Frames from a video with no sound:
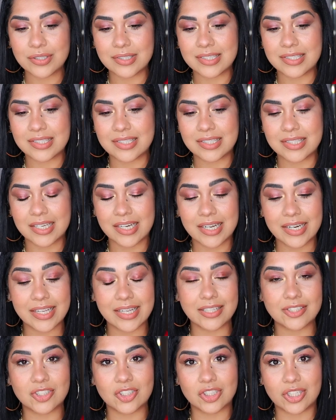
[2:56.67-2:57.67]

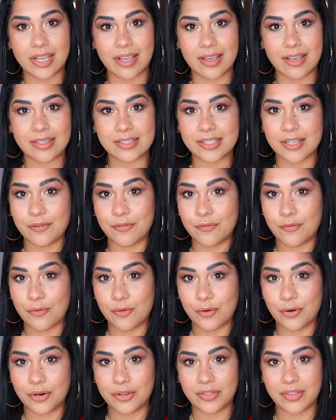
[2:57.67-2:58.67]
stunning shades
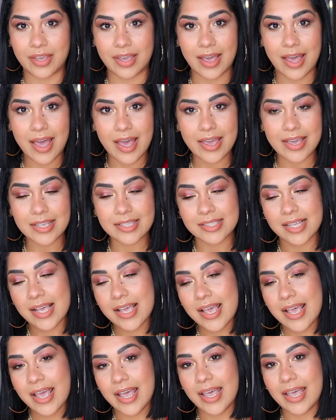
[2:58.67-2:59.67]
for the eyes,
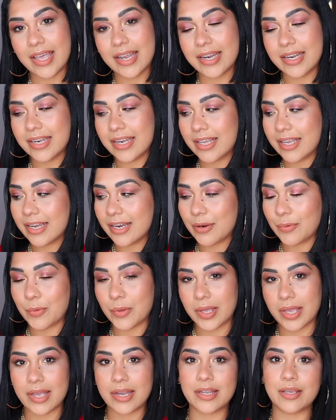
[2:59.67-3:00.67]
and in here
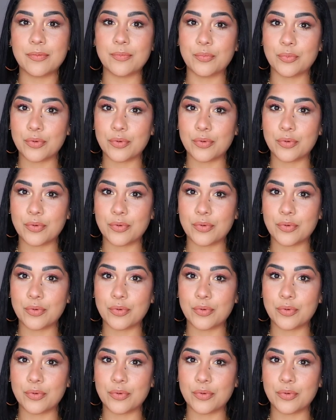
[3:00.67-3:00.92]
we're getting